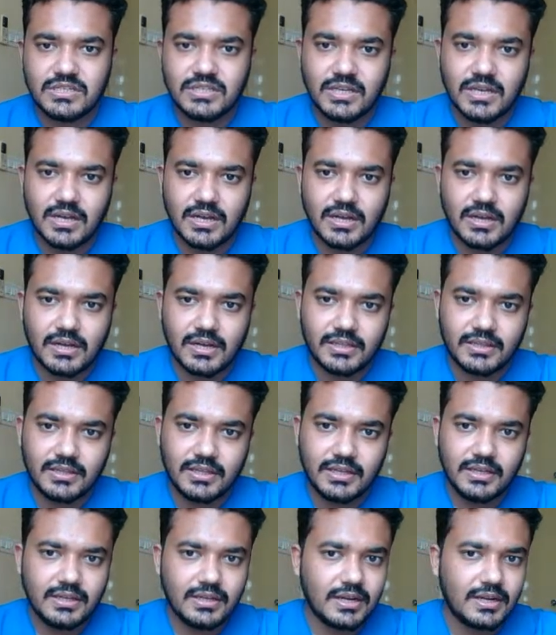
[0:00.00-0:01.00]
Yeah, I
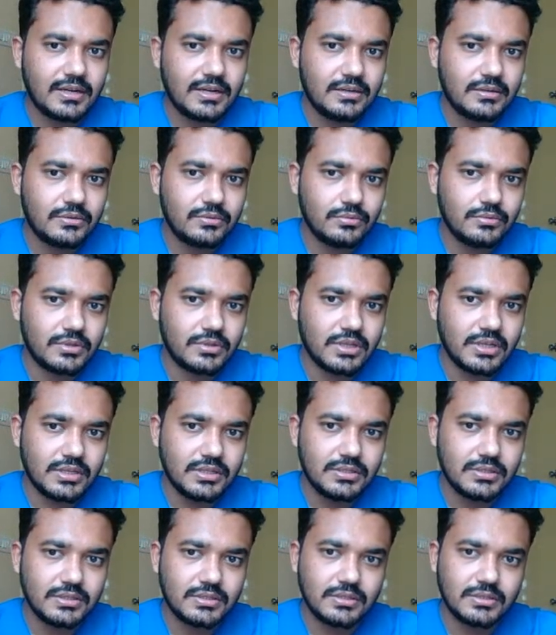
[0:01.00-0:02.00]
think I'll do
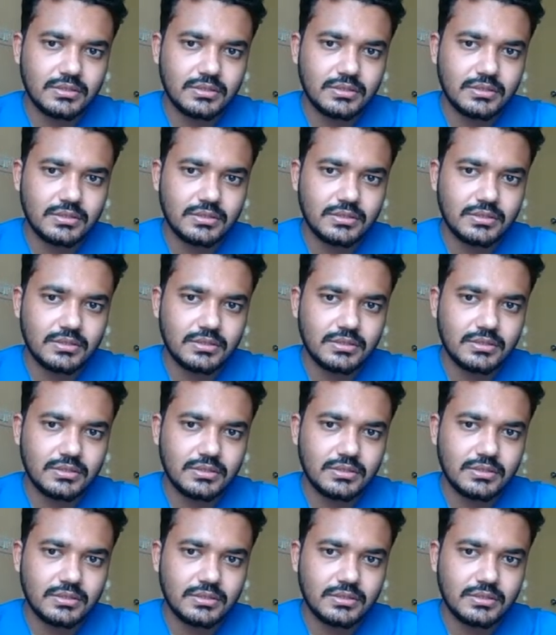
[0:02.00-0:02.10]
this.